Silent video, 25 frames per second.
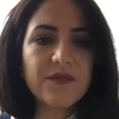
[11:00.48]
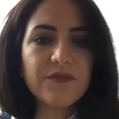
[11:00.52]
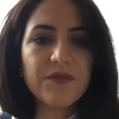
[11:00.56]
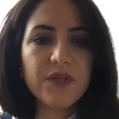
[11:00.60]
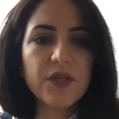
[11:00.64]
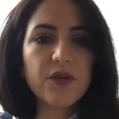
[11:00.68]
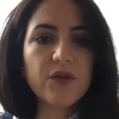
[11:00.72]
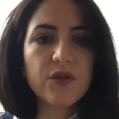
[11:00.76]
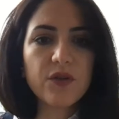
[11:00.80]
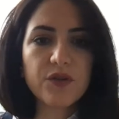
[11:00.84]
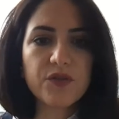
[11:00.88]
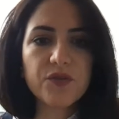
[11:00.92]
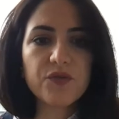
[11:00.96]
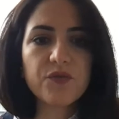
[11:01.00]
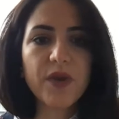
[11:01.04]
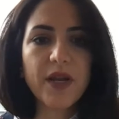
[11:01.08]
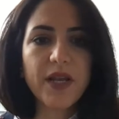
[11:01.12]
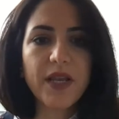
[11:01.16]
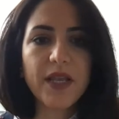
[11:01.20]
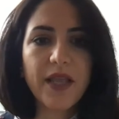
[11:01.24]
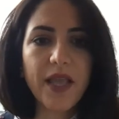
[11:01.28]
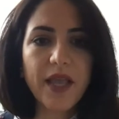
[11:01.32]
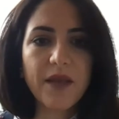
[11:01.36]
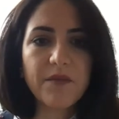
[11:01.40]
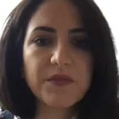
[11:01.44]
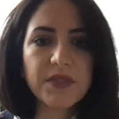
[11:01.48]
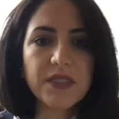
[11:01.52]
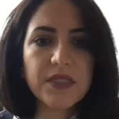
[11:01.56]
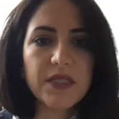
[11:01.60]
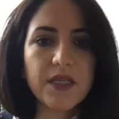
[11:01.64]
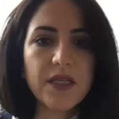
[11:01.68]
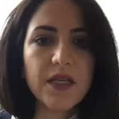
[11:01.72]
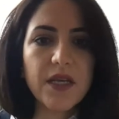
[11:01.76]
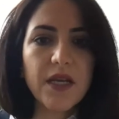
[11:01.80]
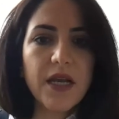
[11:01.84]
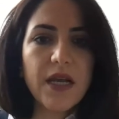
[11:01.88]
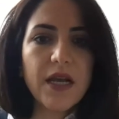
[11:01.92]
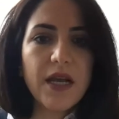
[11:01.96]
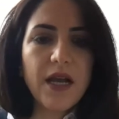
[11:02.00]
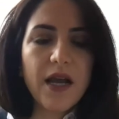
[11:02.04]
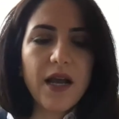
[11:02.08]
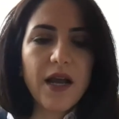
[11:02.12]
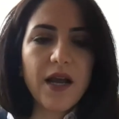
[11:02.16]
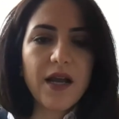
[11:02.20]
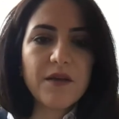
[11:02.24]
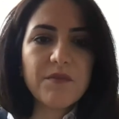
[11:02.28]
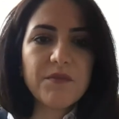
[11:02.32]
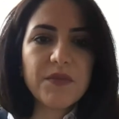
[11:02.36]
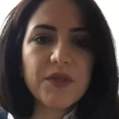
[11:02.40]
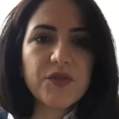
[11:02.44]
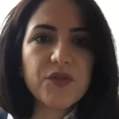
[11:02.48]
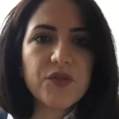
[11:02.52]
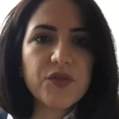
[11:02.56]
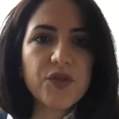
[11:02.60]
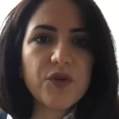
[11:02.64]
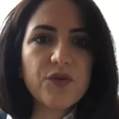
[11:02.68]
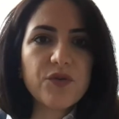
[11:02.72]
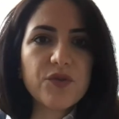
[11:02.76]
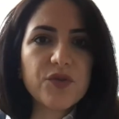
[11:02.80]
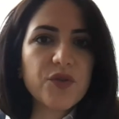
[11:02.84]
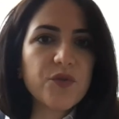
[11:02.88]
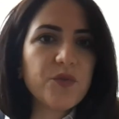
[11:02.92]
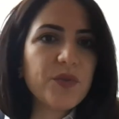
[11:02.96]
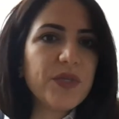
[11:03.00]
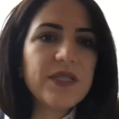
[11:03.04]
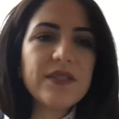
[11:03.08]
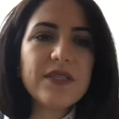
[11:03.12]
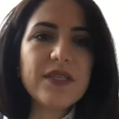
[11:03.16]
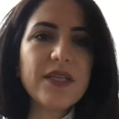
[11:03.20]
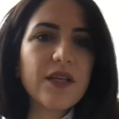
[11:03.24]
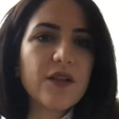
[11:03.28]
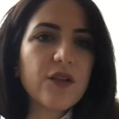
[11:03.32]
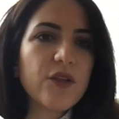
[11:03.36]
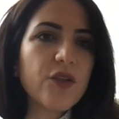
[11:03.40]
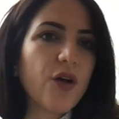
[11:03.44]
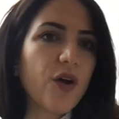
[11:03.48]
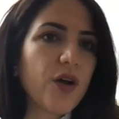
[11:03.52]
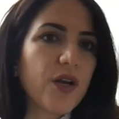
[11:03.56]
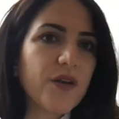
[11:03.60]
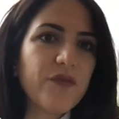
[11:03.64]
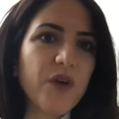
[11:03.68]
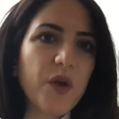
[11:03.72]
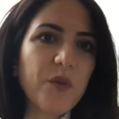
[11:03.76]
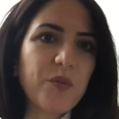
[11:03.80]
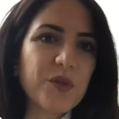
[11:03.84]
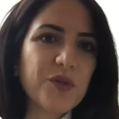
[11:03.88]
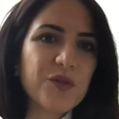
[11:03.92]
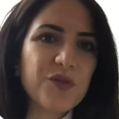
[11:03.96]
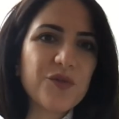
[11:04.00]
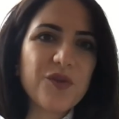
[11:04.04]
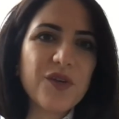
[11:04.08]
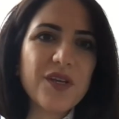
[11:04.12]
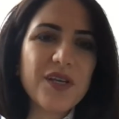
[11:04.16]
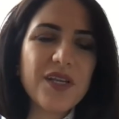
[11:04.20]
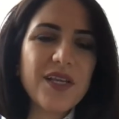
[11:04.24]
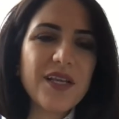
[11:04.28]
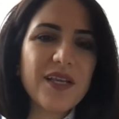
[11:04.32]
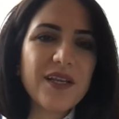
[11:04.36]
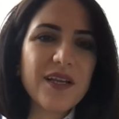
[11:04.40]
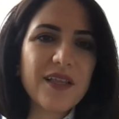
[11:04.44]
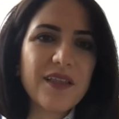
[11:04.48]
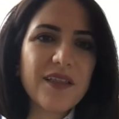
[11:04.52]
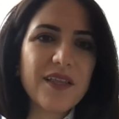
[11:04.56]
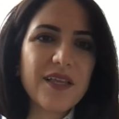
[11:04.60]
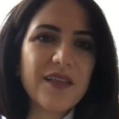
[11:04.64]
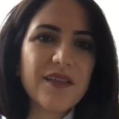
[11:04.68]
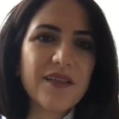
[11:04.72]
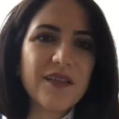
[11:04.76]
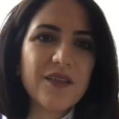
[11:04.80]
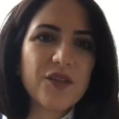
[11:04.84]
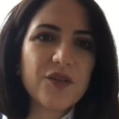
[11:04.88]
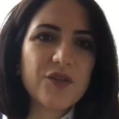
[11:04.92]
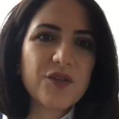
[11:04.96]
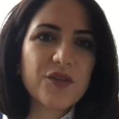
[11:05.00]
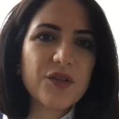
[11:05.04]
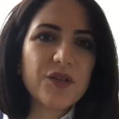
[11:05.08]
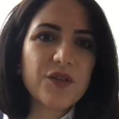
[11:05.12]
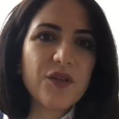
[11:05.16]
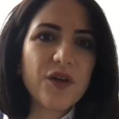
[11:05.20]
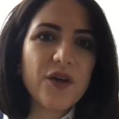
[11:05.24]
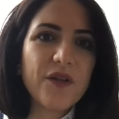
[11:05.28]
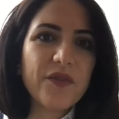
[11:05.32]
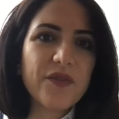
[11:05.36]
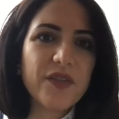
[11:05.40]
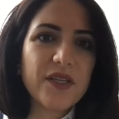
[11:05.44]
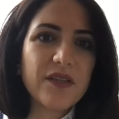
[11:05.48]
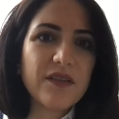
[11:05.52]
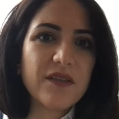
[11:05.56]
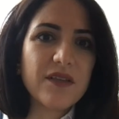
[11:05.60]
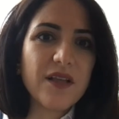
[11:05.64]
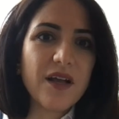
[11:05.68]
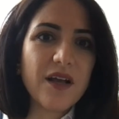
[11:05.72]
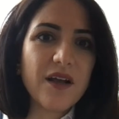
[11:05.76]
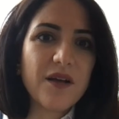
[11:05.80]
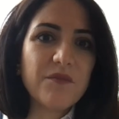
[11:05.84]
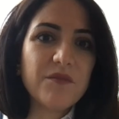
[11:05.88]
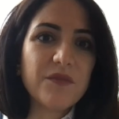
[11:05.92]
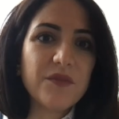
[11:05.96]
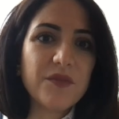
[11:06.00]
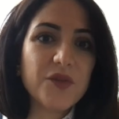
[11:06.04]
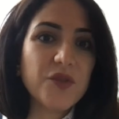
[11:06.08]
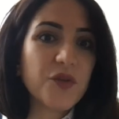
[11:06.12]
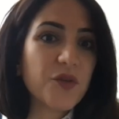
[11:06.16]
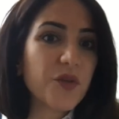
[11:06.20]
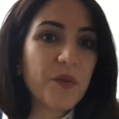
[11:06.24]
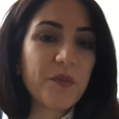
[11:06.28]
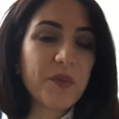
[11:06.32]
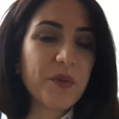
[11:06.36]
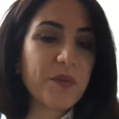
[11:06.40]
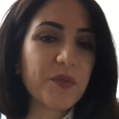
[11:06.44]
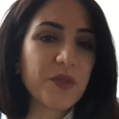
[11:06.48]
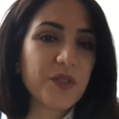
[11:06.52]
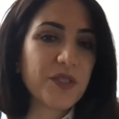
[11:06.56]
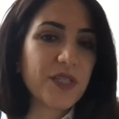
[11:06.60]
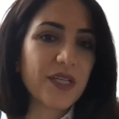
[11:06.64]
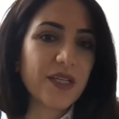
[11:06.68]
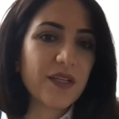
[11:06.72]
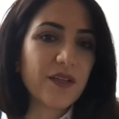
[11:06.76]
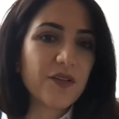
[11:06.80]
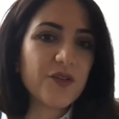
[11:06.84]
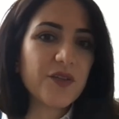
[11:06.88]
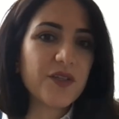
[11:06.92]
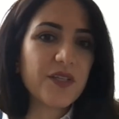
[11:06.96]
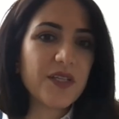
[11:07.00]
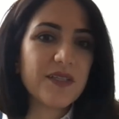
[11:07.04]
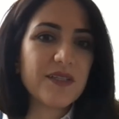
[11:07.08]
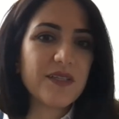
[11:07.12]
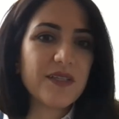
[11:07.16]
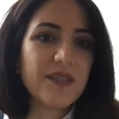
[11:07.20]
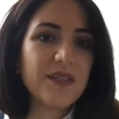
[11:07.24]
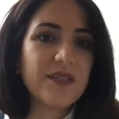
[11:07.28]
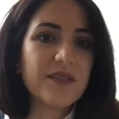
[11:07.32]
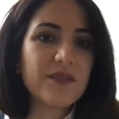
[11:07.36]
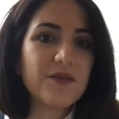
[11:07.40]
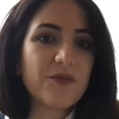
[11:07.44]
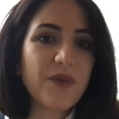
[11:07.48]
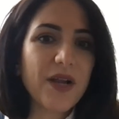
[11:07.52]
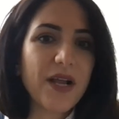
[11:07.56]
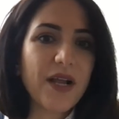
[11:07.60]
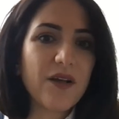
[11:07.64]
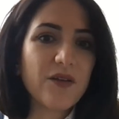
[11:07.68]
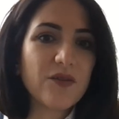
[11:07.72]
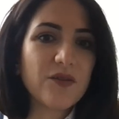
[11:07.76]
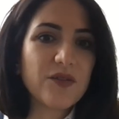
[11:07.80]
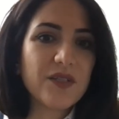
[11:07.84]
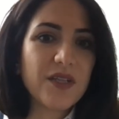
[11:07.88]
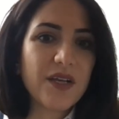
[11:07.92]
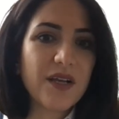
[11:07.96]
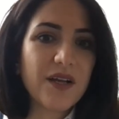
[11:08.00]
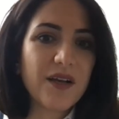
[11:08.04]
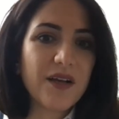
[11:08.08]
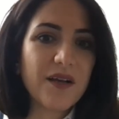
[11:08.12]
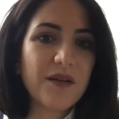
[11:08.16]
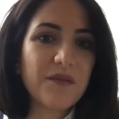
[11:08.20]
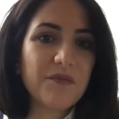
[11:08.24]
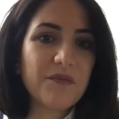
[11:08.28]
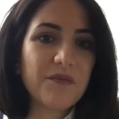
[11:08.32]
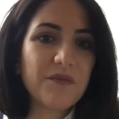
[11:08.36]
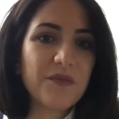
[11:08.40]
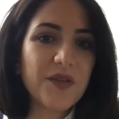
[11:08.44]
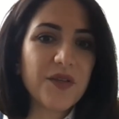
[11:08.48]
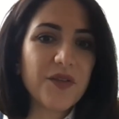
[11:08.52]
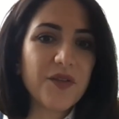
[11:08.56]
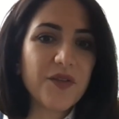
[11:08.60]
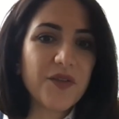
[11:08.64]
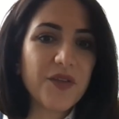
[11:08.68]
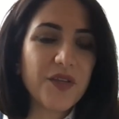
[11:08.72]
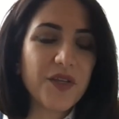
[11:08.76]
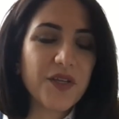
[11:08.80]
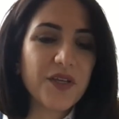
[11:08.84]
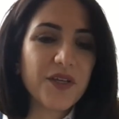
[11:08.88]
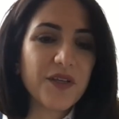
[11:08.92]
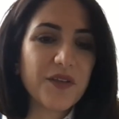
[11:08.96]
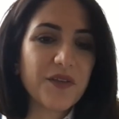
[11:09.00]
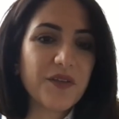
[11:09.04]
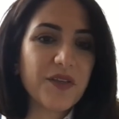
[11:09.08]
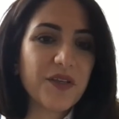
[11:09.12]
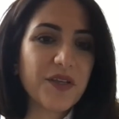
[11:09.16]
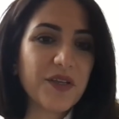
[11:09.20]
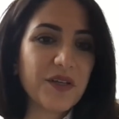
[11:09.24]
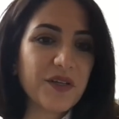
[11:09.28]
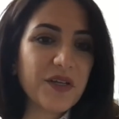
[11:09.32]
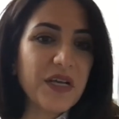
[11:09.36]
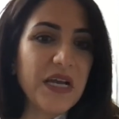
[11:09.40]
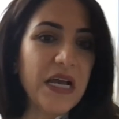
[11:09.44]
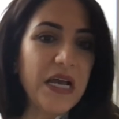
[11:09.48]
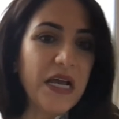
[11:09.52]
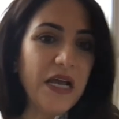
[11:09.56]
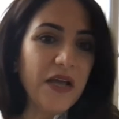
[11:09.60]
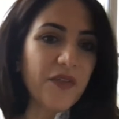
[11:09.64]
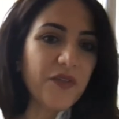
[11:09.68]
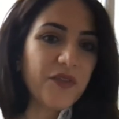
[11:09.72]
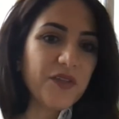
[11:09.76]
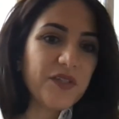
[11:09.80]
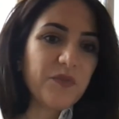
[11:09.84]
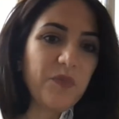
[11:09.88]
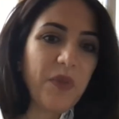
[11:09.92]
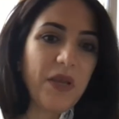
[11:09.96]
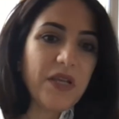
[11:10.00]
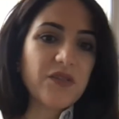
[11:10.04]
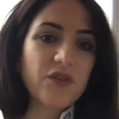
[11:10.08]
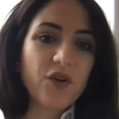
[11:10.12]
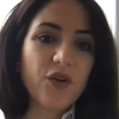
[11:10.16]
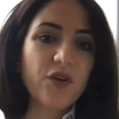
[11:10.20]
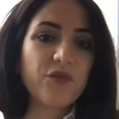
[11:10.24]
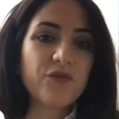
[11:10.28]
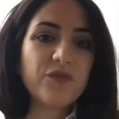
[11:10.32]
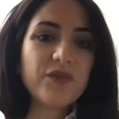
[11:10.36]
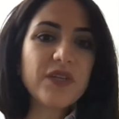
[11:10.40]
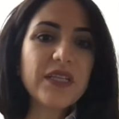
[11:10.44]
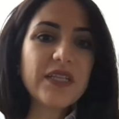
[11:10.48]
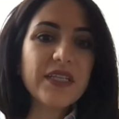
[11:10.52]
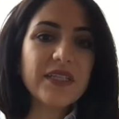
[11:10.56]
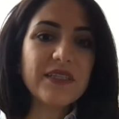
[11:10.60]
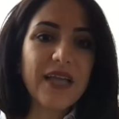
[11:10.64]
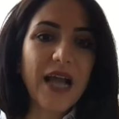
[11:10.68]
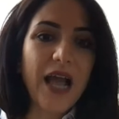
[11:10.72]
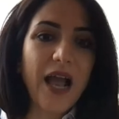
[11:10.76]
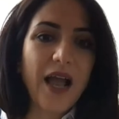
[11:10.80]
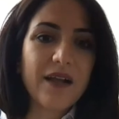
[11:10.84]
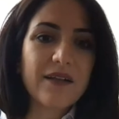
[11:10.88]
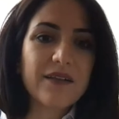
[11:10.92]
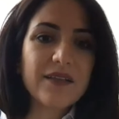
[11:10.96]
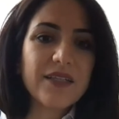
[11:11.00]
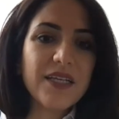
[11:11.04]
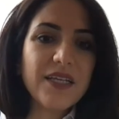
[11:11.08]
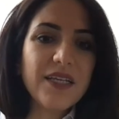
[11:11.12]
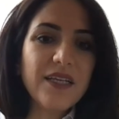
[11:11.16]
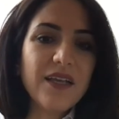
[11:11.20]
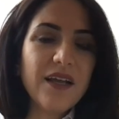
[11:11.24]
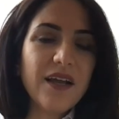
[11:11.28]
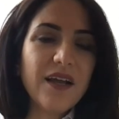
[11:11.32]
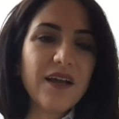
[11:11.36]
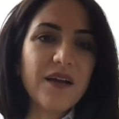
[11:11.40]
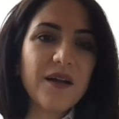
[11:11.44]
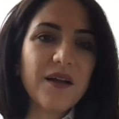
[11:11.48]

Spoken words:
the vehicle is running empty. So we see a lot of opportunity, and I think that there's a lot that Europe in particular and the cities around the space are really tackling,